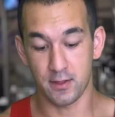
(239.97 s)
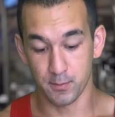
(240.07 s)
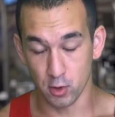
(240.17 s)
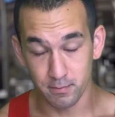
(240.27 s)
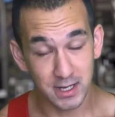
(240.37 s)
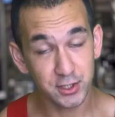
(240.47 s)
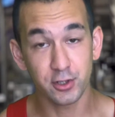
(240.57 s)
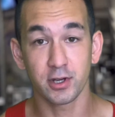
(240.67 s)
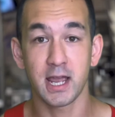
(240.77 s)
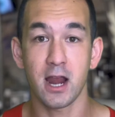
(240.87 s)
the more muscle
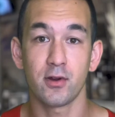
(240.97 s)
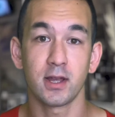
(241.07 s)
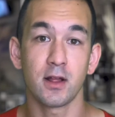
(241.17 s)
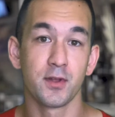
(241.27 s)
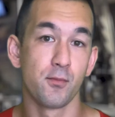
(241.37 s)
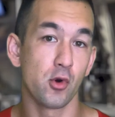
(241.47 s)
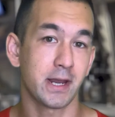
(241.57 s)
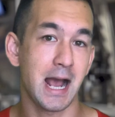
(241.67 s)
you're carrying, the more